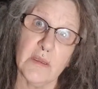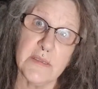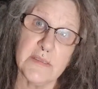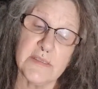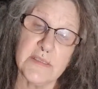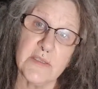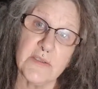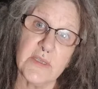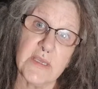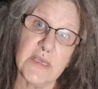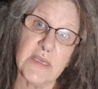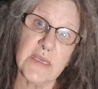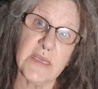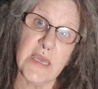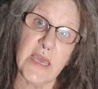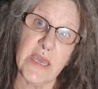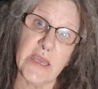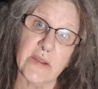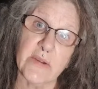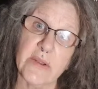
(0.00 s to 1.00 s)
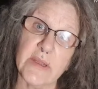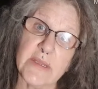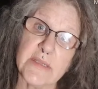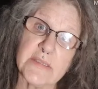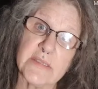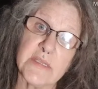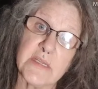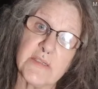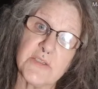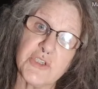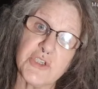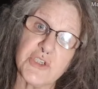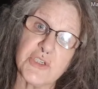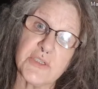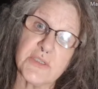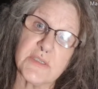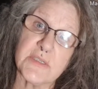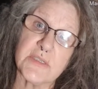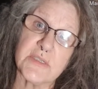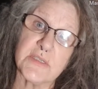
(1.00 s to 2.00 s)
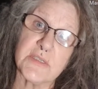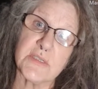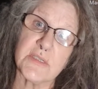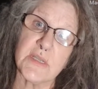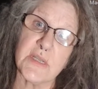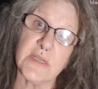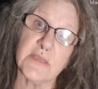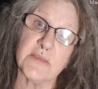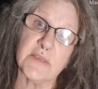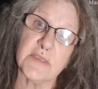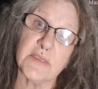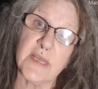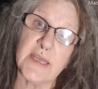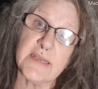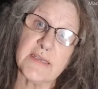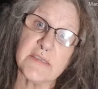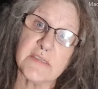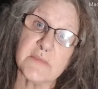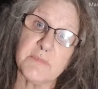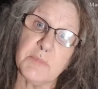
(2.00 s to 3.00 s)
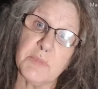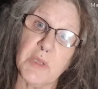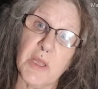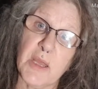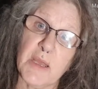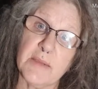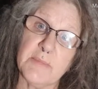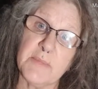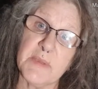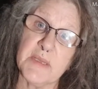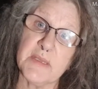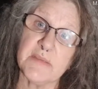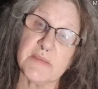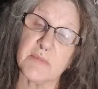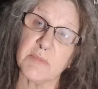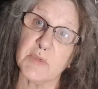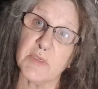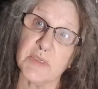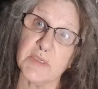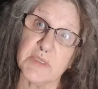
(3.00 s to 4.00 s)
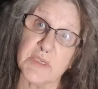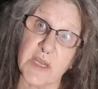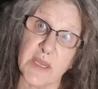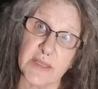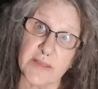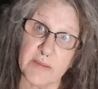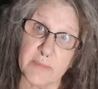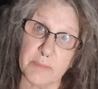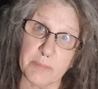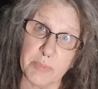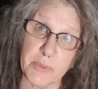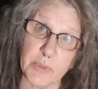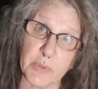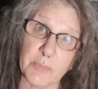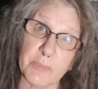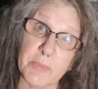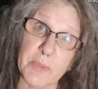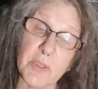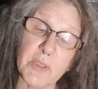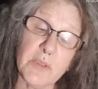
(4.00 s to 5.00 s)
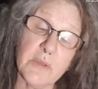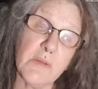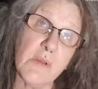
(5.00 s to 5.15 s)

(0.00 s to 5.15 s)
silky hair extensions in the lightest blonde because I'm going to dye them purple,